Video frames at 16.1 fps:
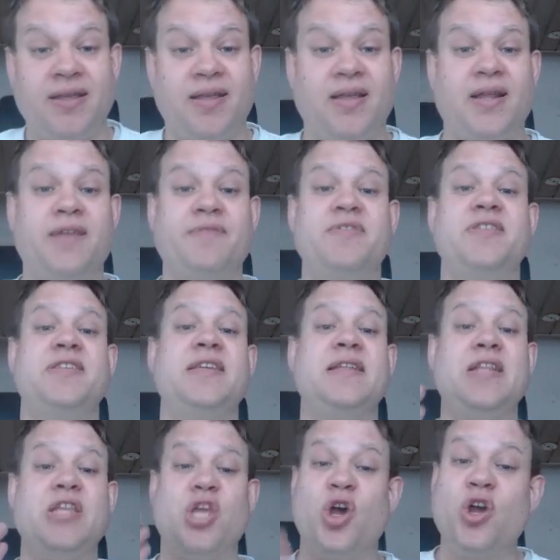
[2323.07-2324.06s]
And I've
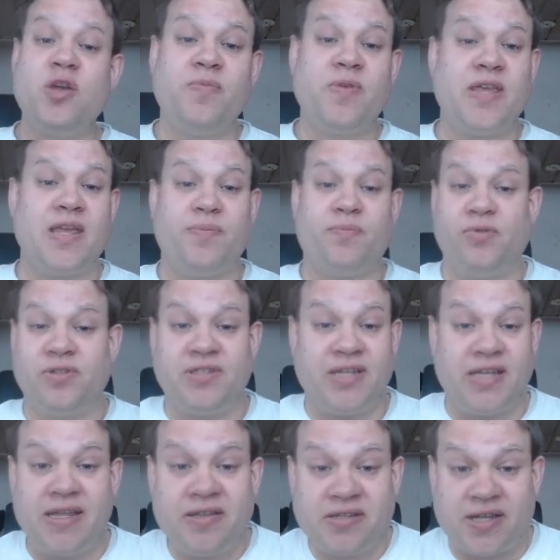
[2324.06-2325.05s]
seen young people,
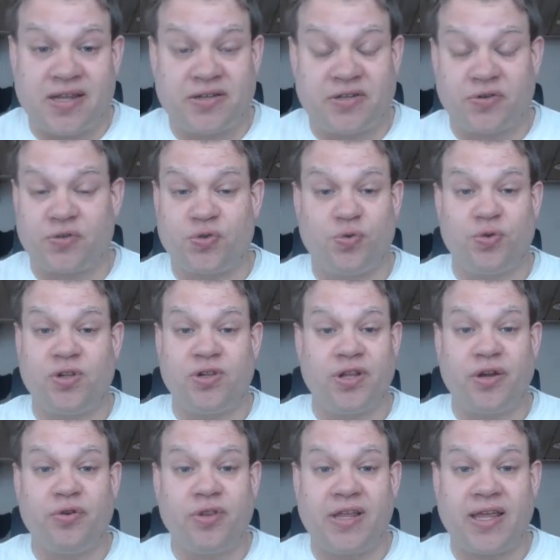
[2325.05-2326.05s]
teenagers, who
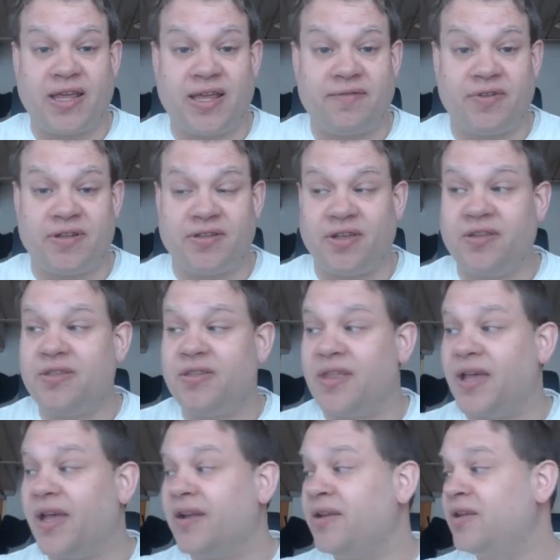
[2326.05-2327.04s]
clearly haven't done
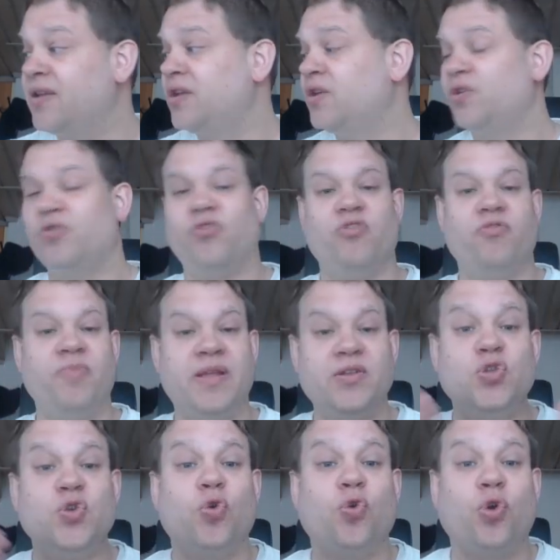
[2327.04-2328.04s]
that, who've
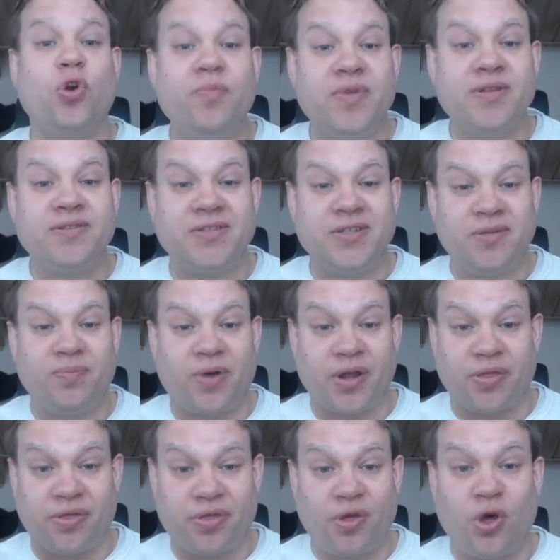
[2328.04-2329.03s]
been tormented
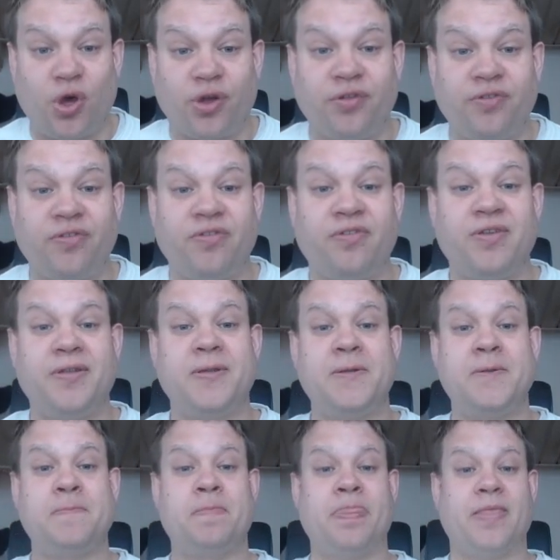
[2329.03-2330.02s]
by thoughts,
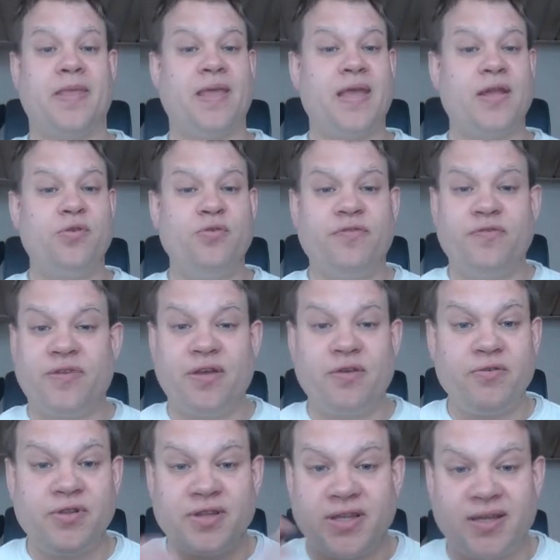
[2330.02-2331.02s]
and who
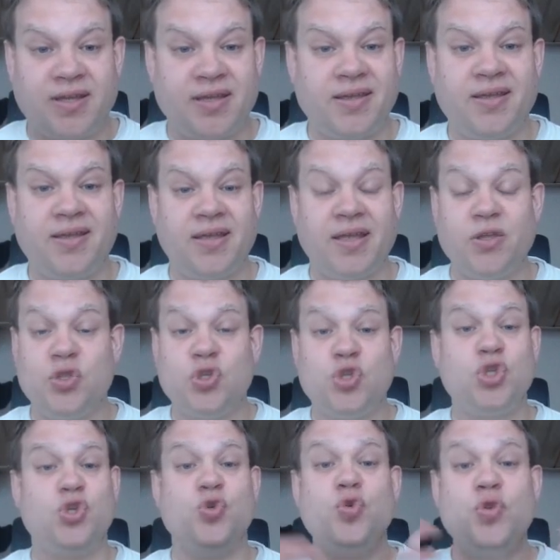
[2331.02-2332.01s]
found a
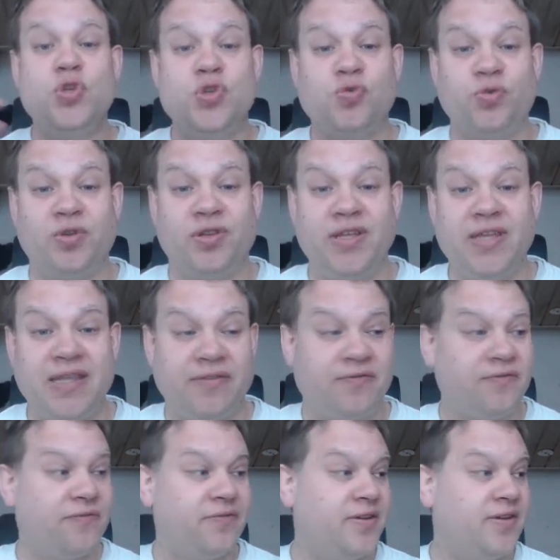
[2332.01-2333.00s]
huge
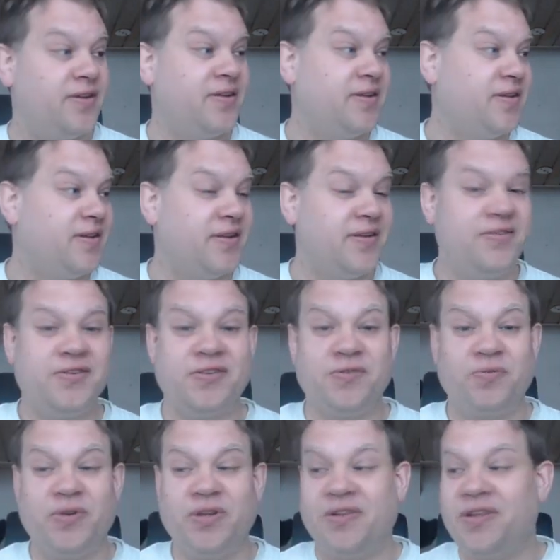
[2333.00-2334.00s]
relief in
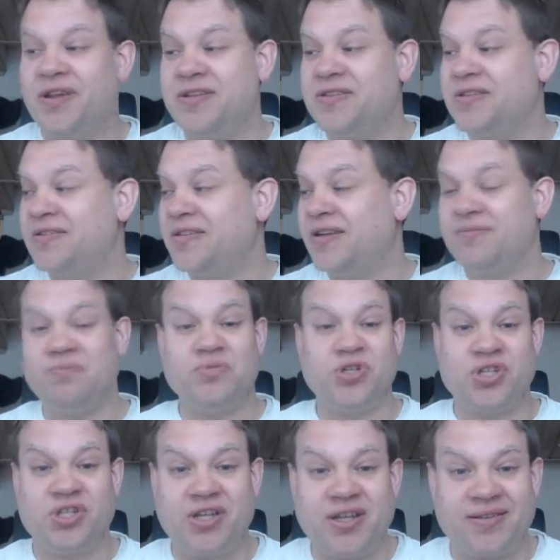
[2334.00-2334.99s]
just realizing that,
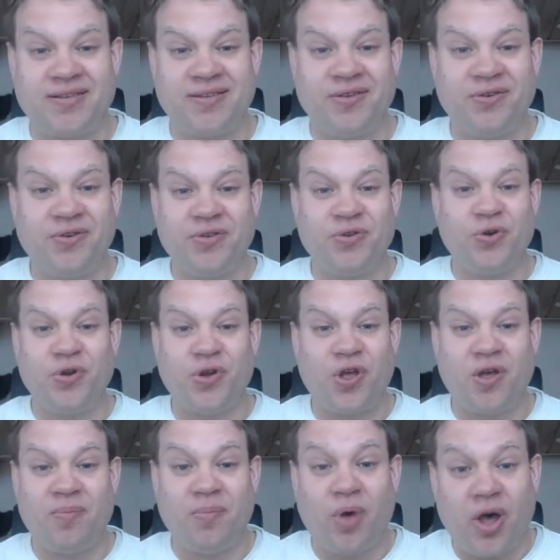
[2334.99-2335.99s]
shit, they're
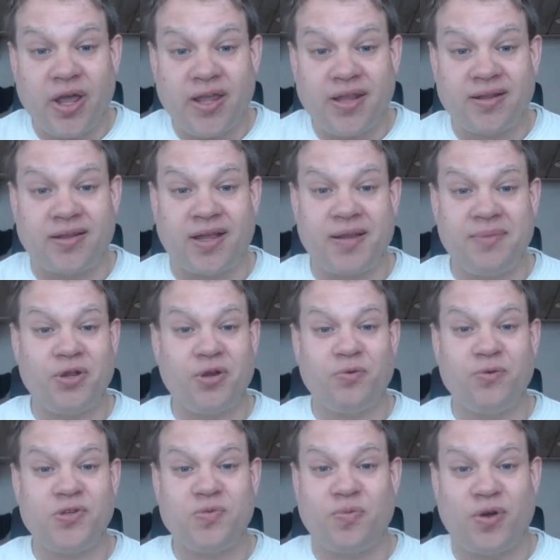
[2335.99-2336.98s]
not mine. I'm not
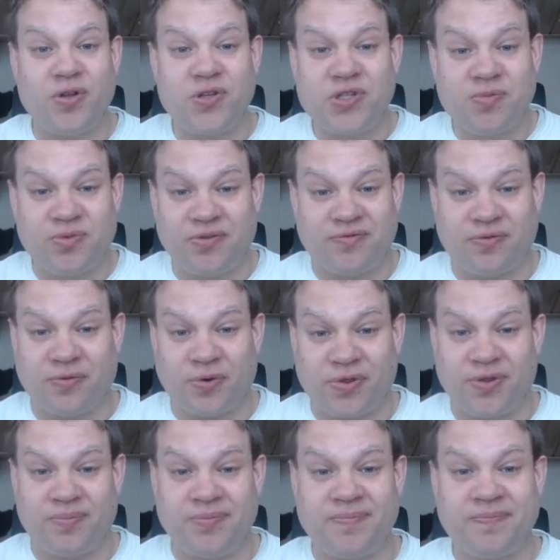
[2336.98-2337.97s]
responsible for
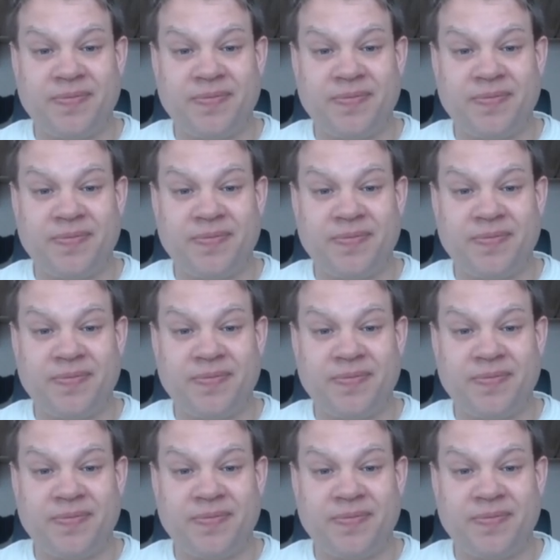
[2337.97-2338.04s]
them.